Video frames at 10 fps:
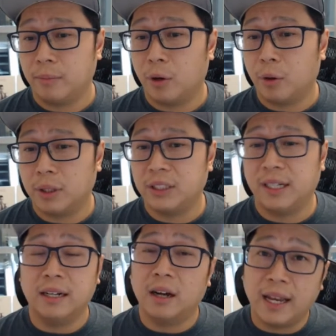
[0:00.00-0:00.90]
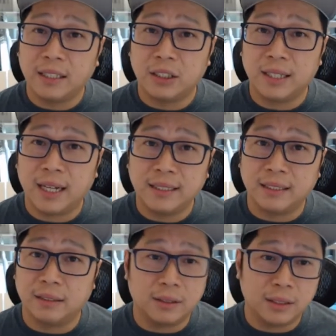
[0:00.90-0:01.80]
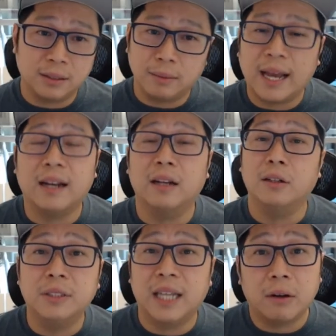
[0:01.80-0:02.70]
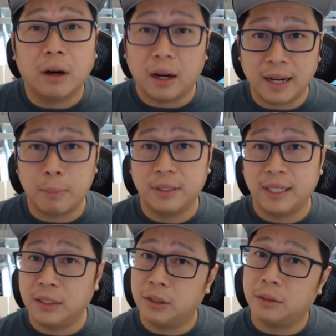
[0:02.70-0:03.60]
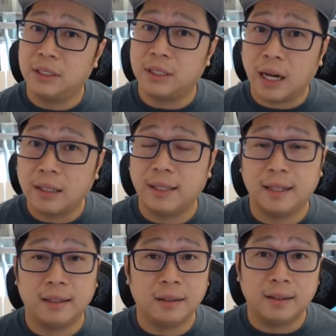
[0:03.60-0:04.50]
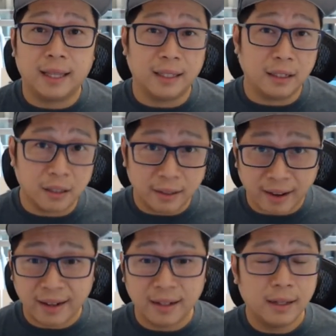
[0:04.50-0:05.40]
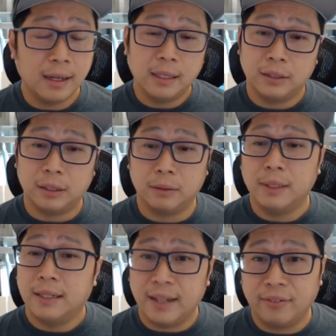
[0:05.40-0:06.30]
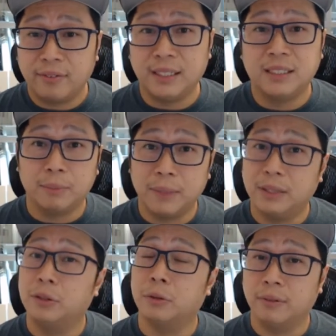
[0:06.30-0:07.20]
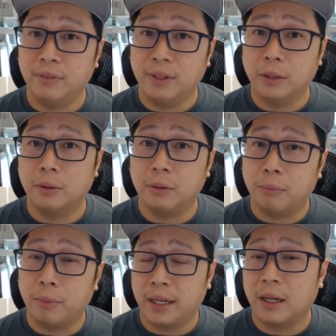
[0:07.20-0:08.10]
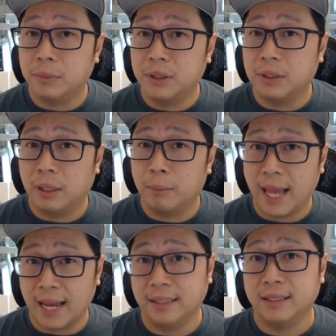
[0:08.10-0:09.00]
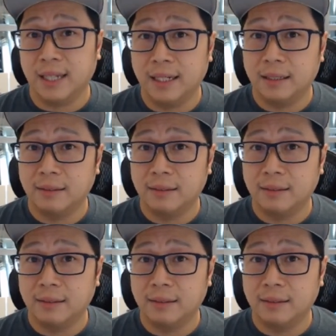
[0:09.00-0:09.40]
or should they not exercise and just kind of lose out on that potential stock that they could have had? So definitely something to review when it comes to the planning side.